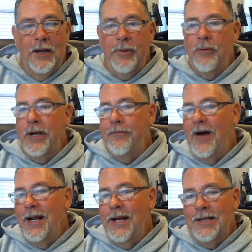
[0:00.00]
We
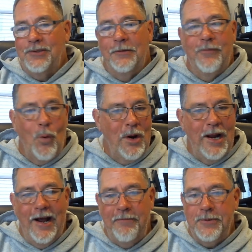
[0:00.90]
refinanced at
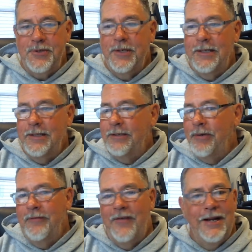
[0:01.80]
4.5%, then
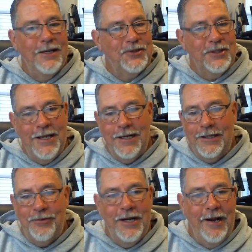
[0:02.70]
refinanced again
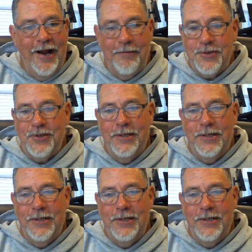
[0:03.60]
at 3.5%